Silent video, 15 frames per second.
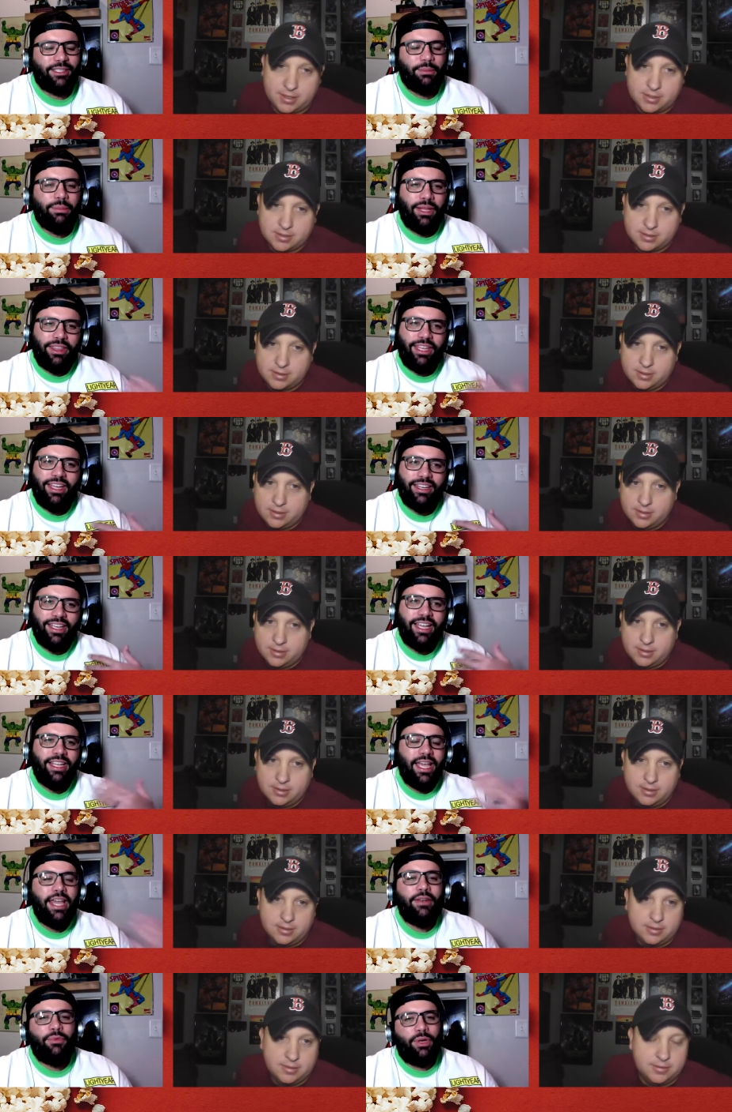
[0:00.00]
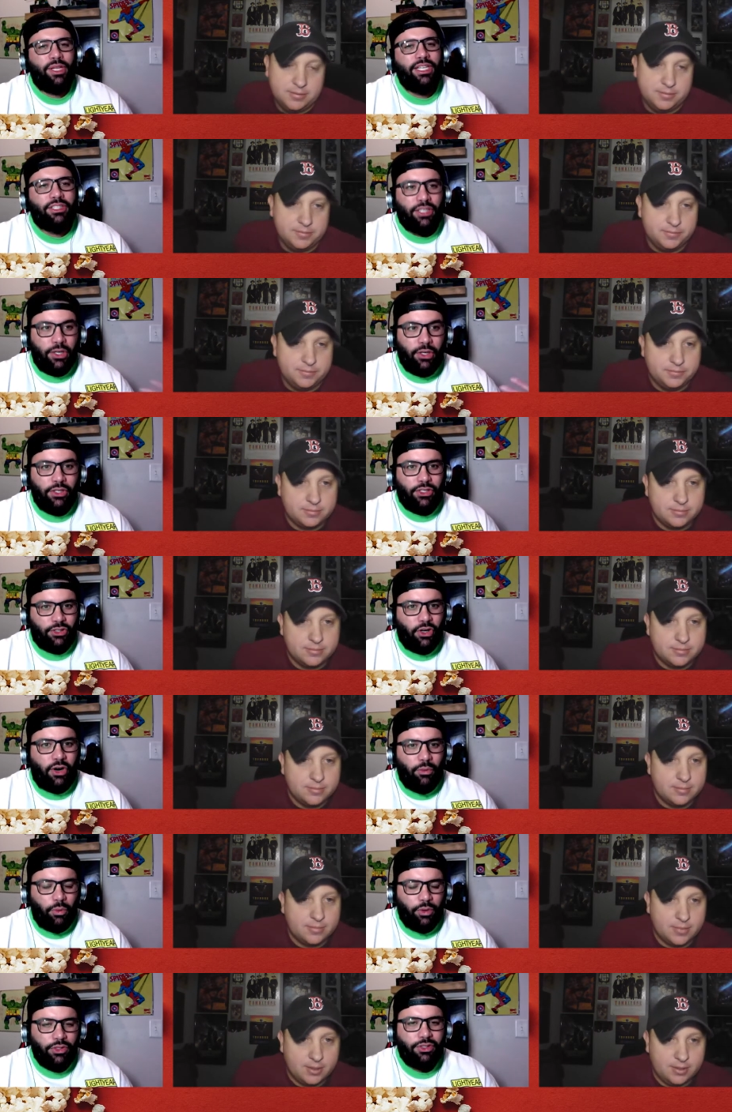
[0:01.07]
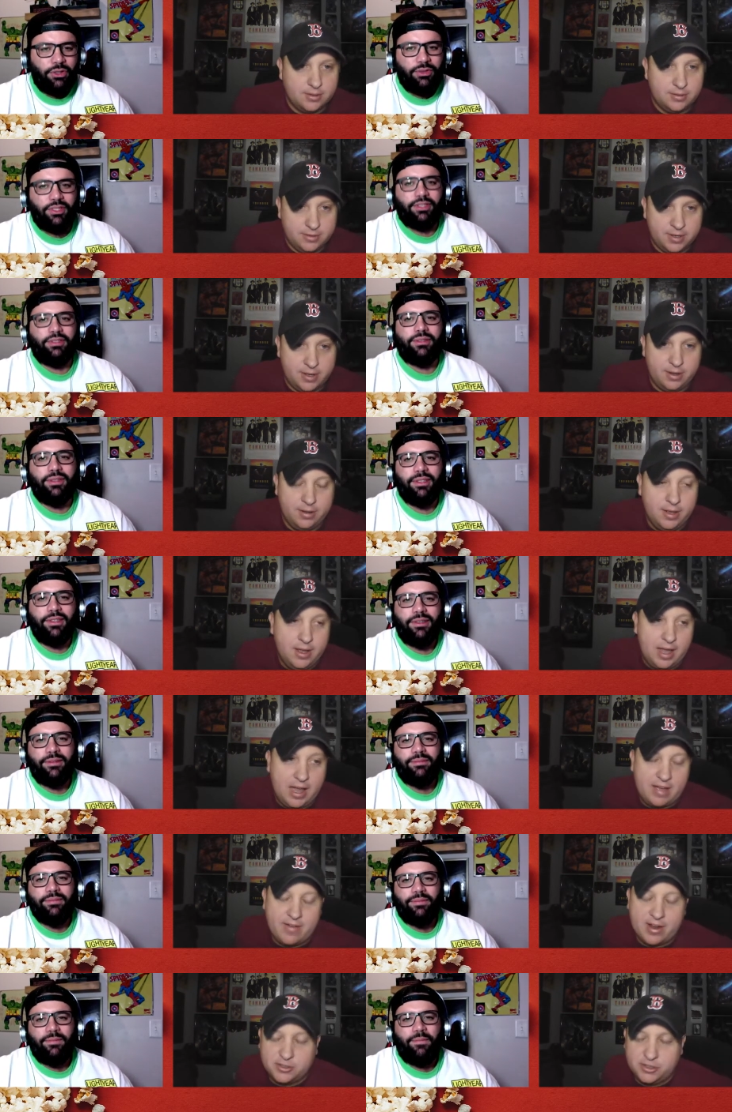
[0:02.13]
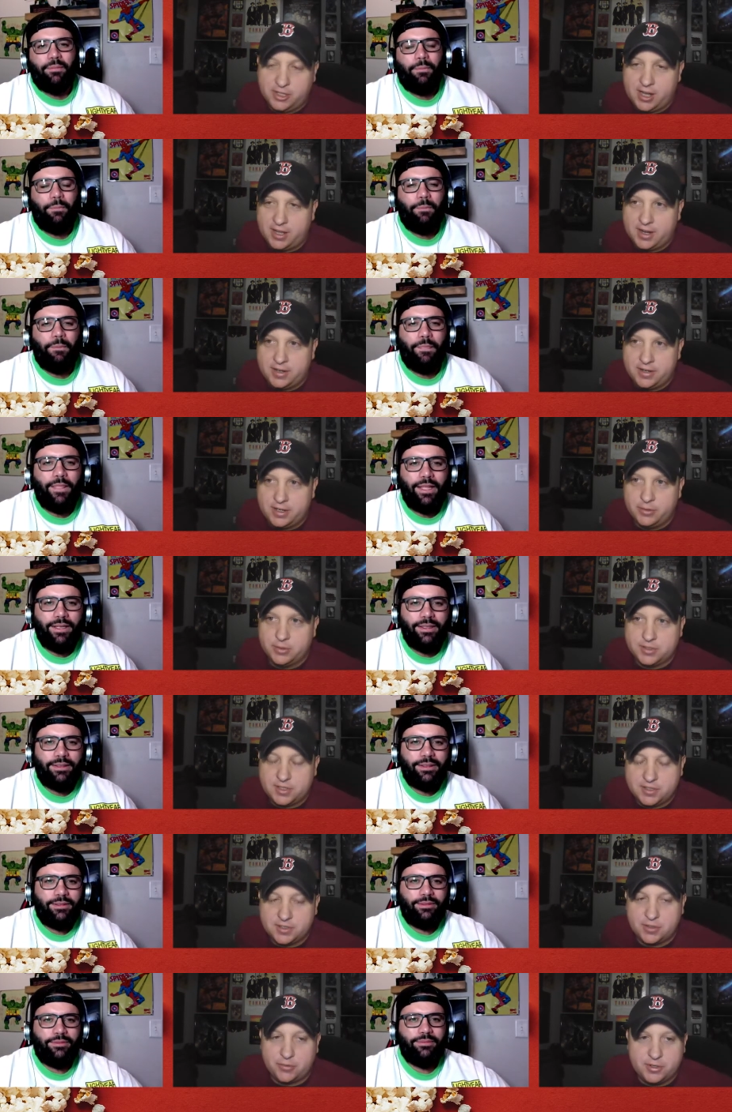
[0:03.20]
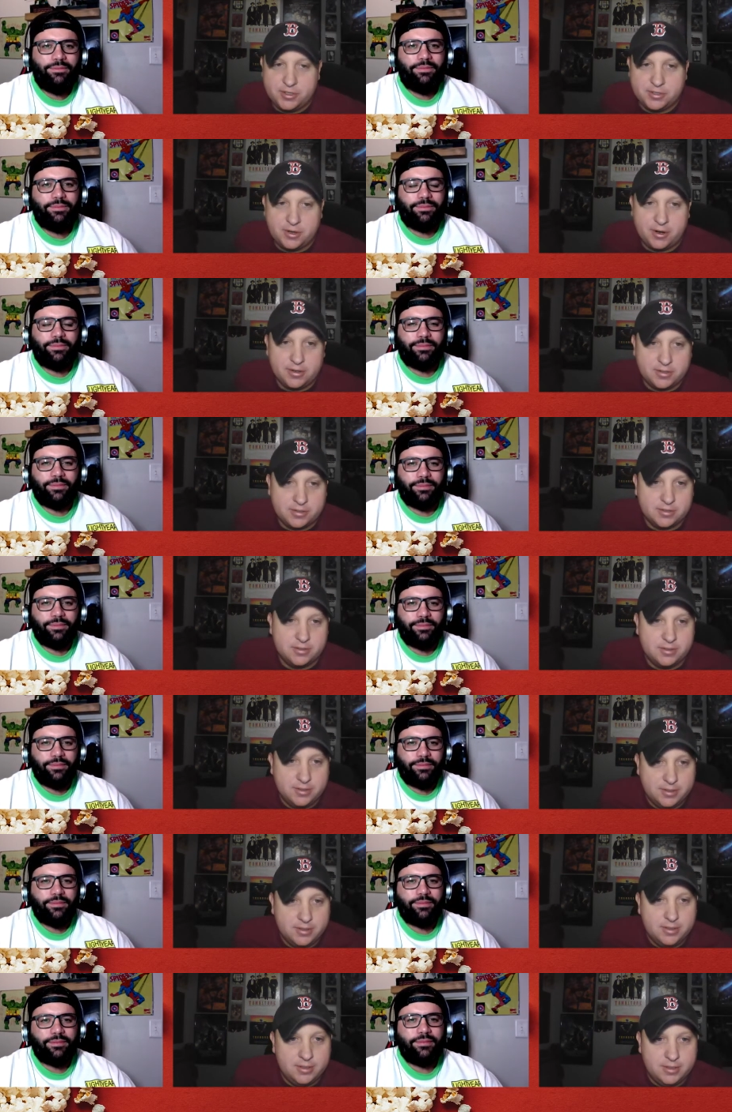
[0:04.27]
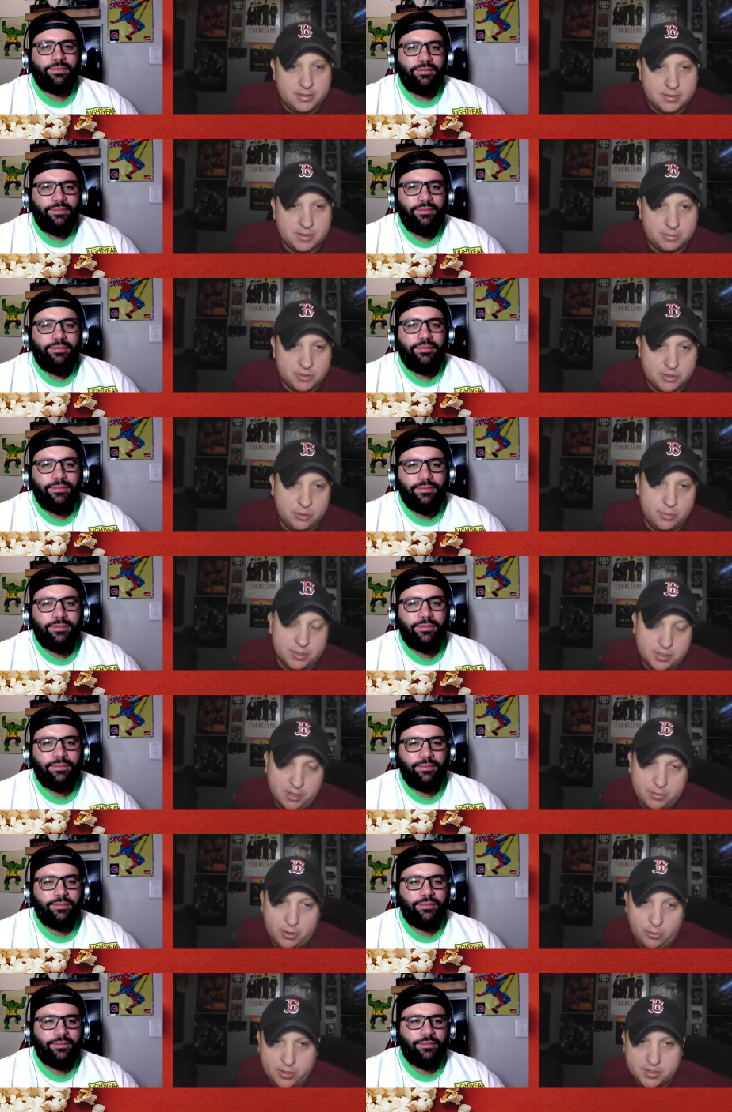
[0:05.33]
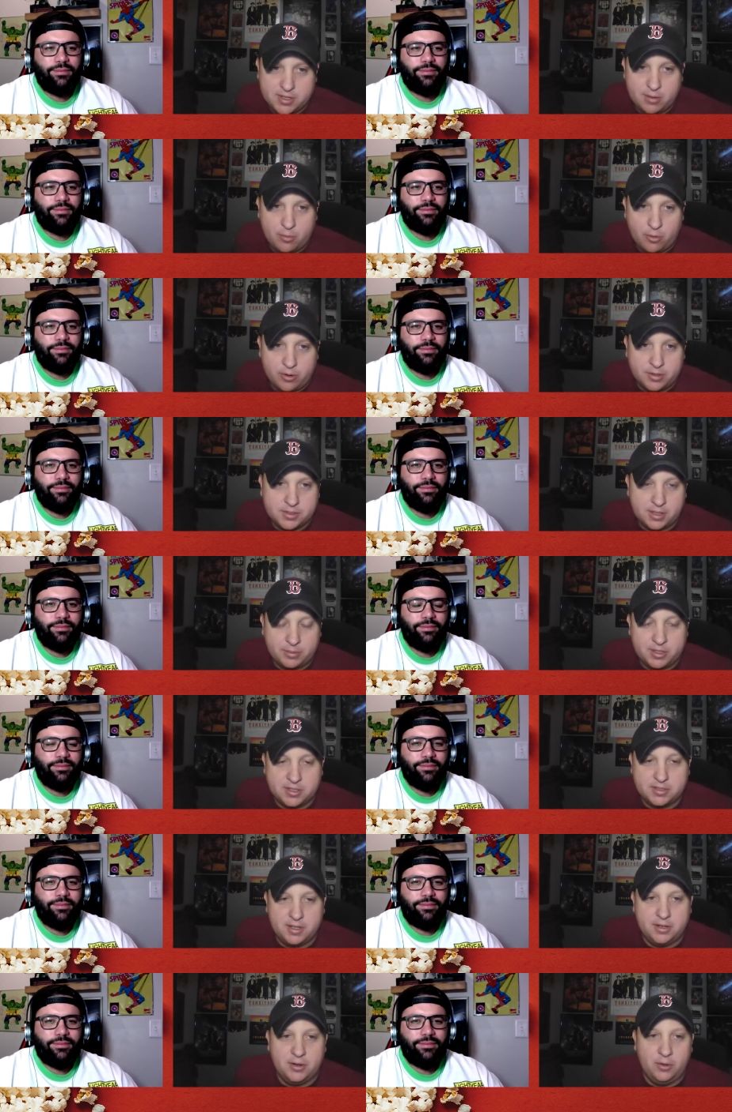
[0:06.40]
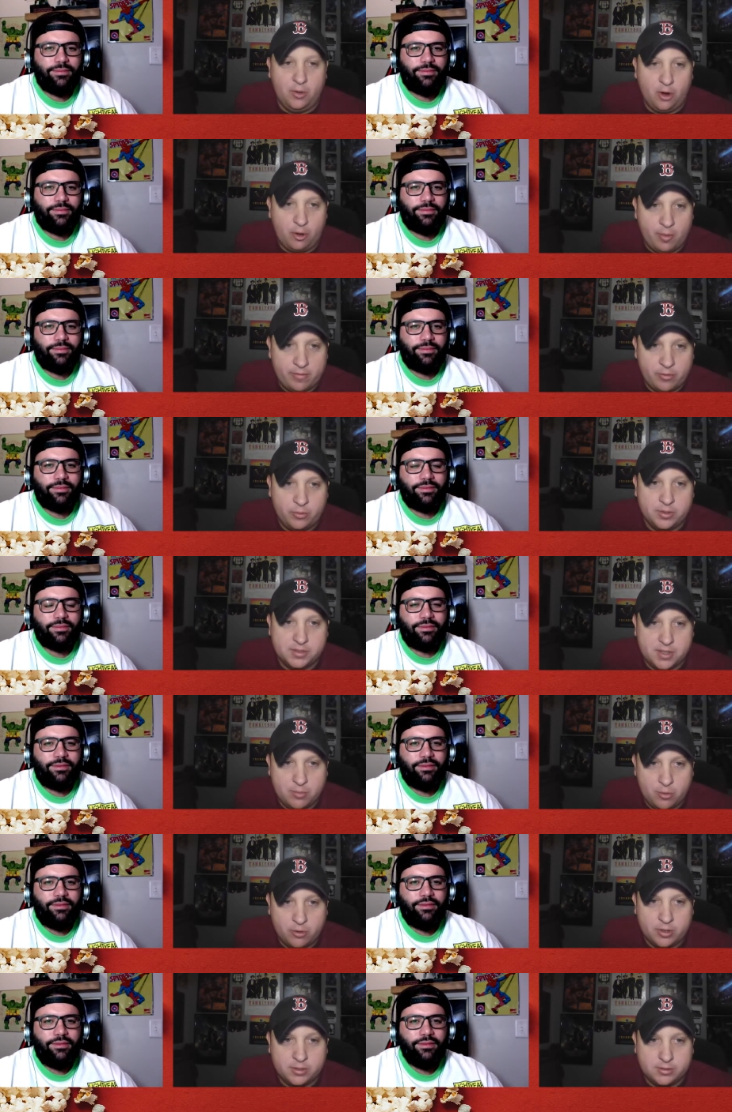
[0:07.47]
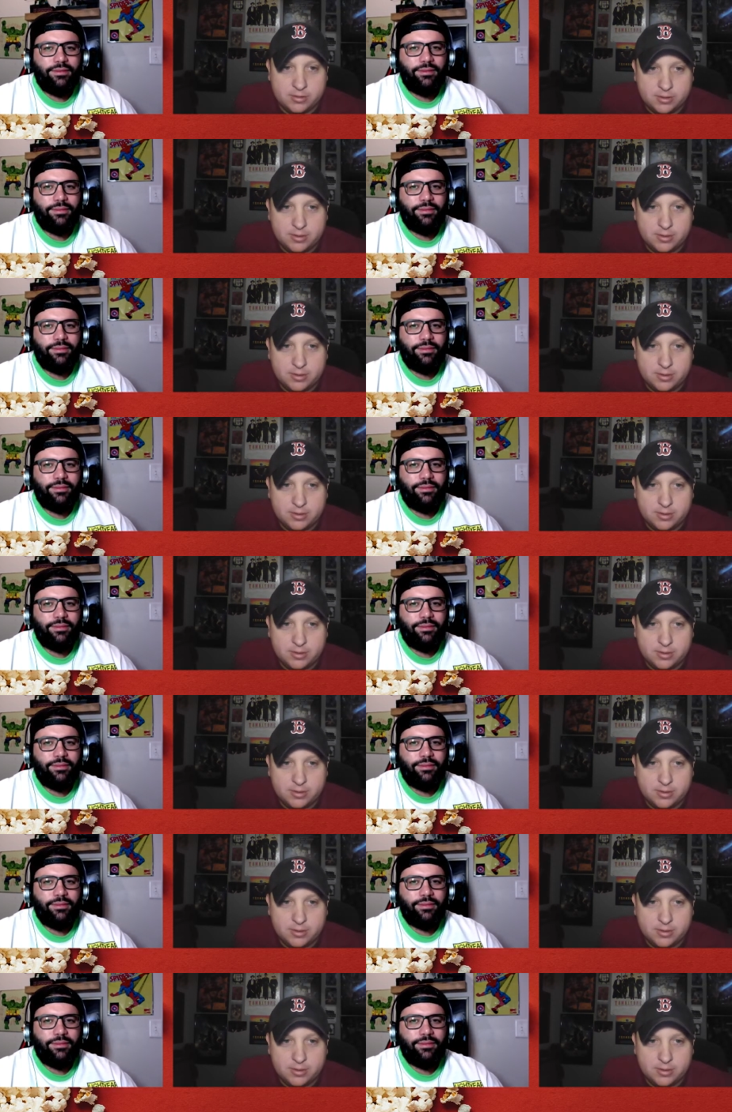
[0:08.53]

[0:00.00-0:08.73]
Speaker 1: But then it, it, really is a good Star Wars show too. Yeah.
Speaker 2: I've actually got an idea when season three starts. I'm assuming it's going to be on Wednesday mornings. I'm going to set an alarm every Wednesday morning.